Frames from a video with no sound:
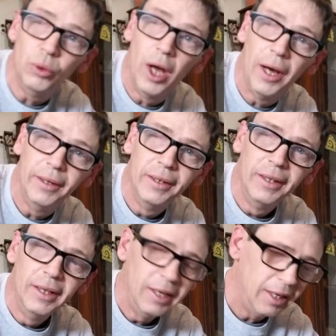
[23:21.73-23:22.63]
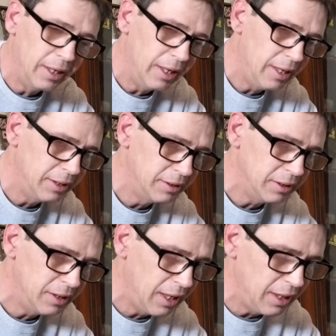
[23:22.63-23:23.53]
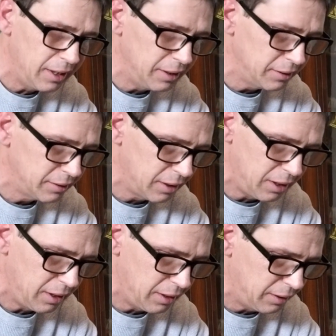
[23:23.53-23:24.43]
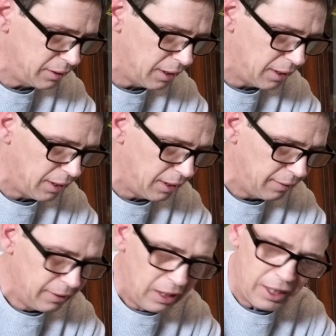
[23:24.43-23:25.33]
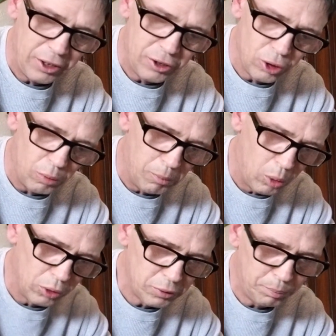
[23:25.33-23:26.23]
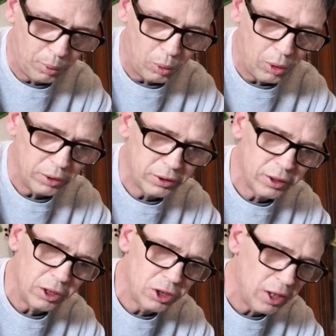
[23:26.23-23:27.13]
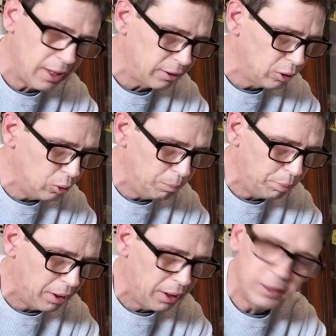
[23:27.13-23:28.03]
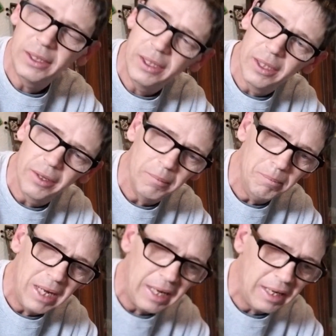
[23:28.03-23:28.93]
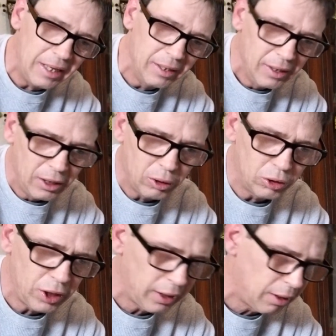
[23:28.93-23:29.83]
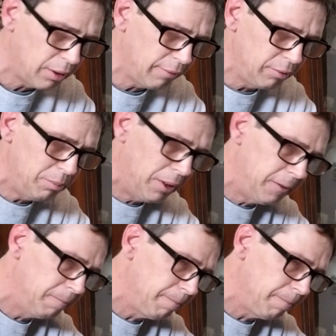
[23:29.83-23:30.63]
Nut and Hazy Days and HO Motorsports, Sunshine Cooper, Tina the Maid. Go check out everybody.